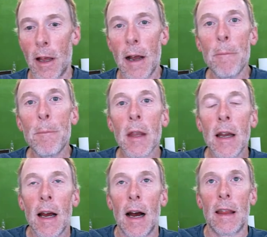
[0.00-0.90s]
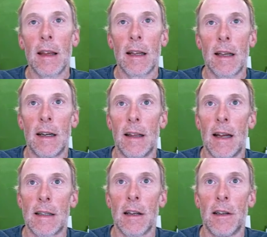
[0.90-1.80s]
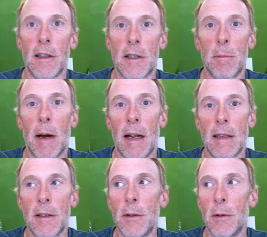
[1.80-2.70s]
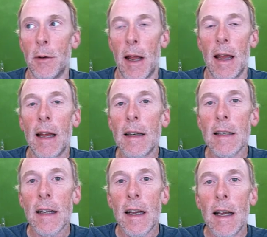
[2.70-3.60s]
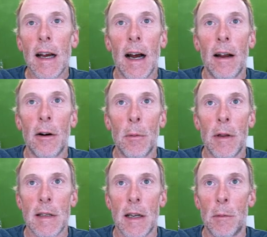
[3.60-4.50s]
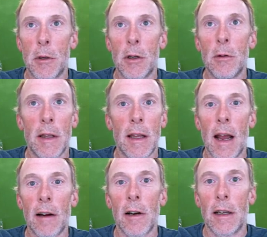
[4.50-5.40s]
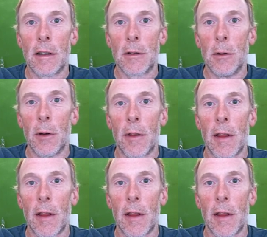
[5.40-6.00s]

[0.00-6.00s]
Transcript: I think uh, that's a good spot to end. I hope this helps you with the aggregate tool. Thank you.